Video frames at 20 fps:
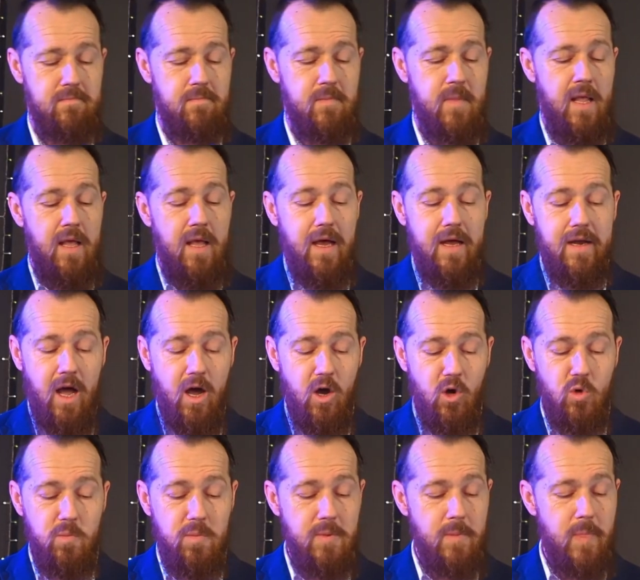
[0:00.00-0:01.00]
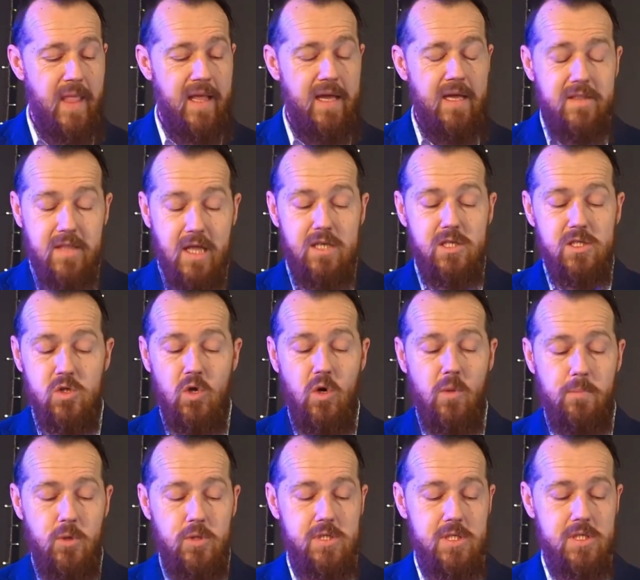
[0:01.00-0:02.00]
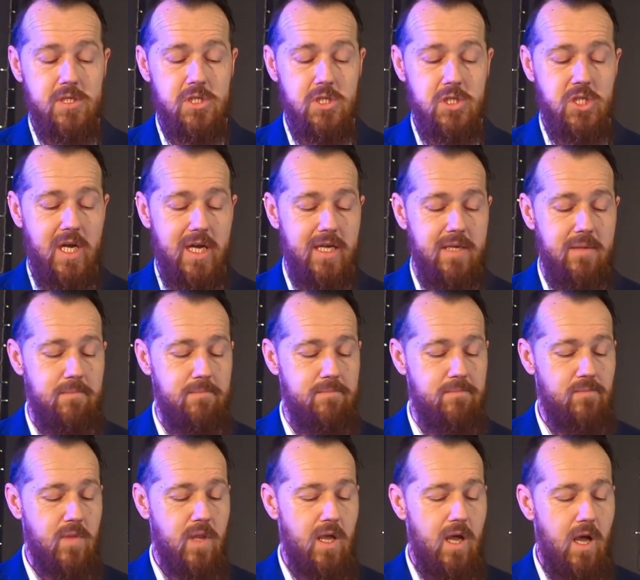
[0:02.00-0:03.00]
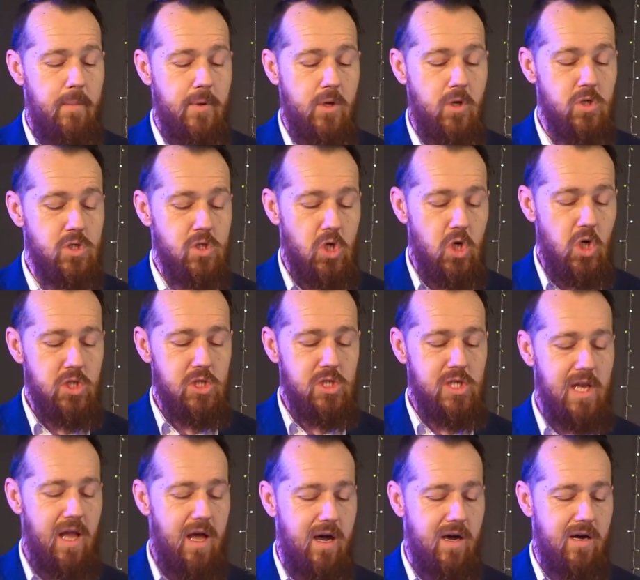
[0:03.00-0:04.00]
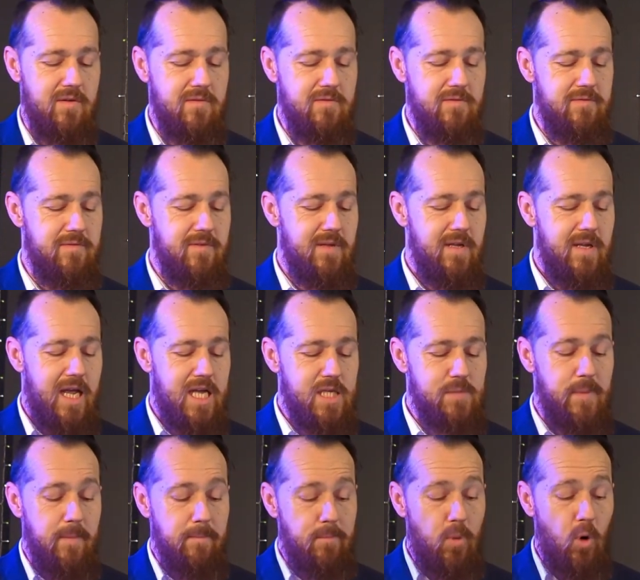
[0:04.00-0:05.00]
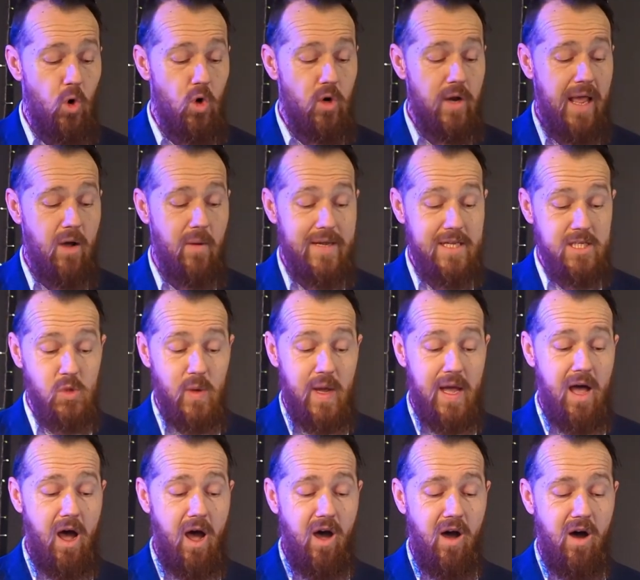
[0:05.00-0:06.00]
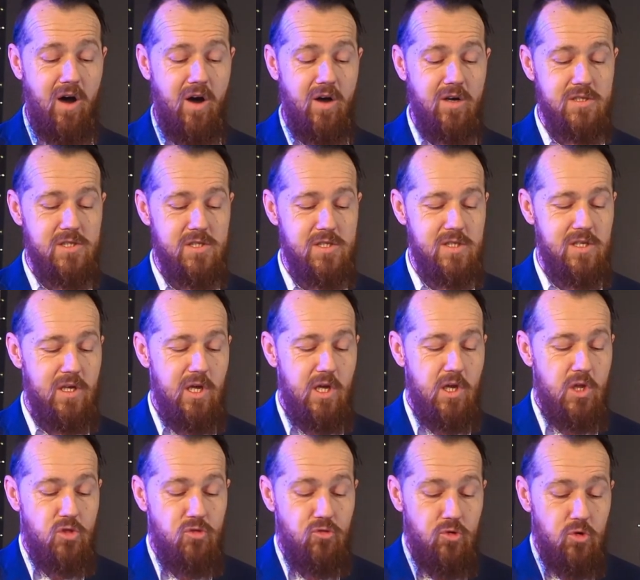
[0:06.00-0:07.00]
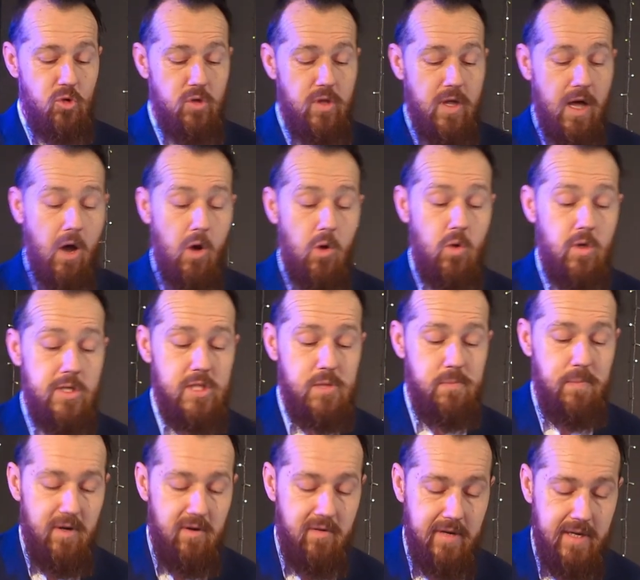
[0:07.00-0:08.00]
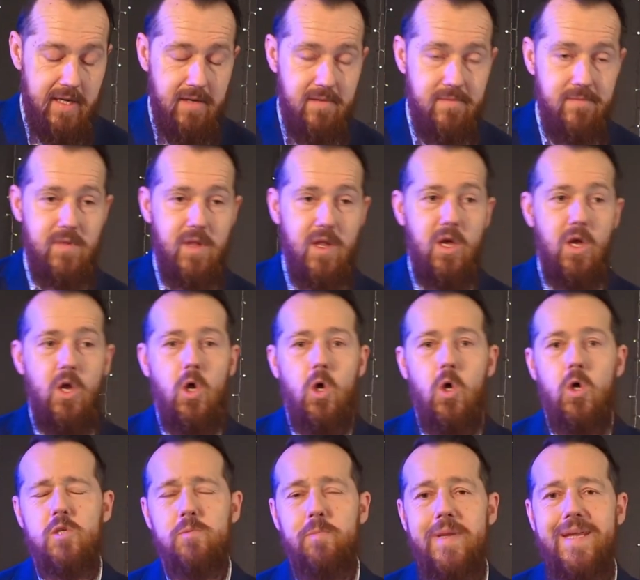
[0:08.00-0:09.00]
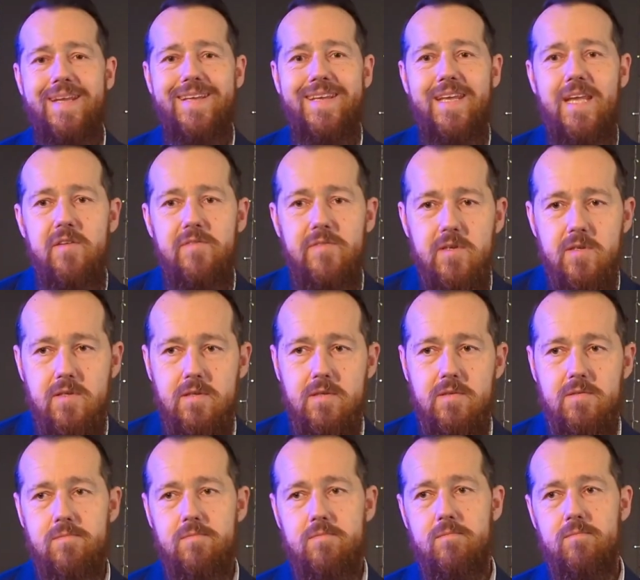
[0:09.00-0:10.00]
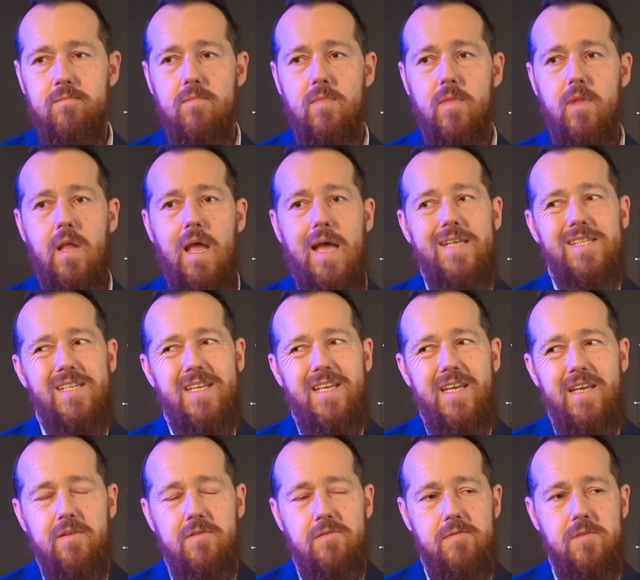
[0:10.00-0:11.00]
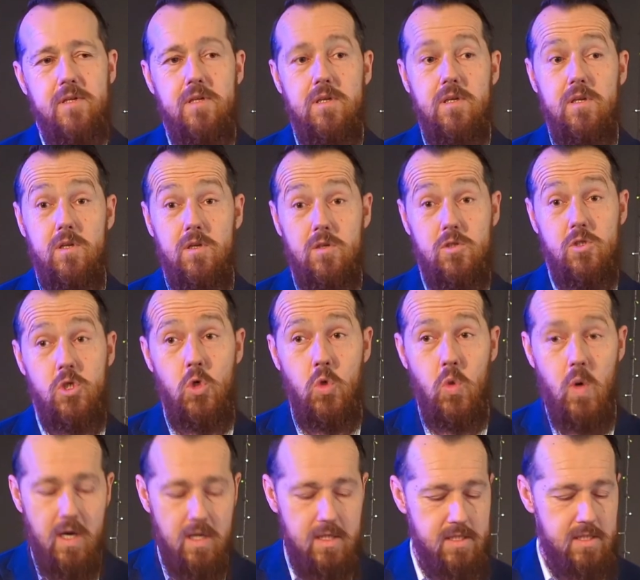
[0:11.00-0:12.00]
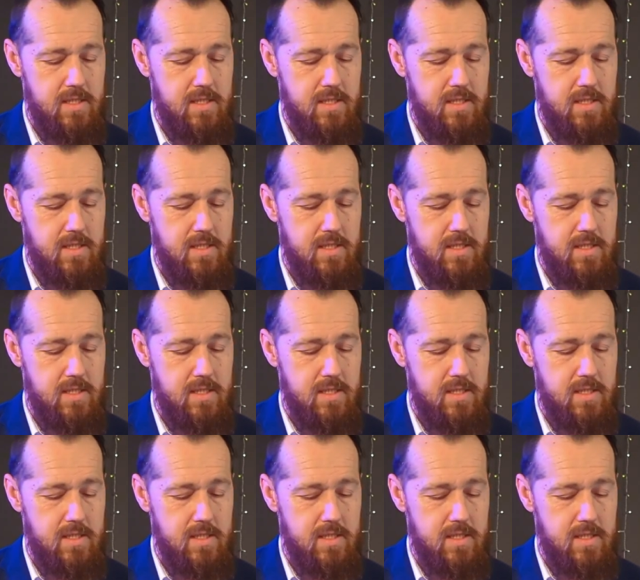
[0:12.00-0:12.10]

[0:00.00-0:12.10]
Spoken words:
And hope does not put us to shame. Because God's love has been poured out into our hearts through the Holy Spirit, who has been given as a gift to us.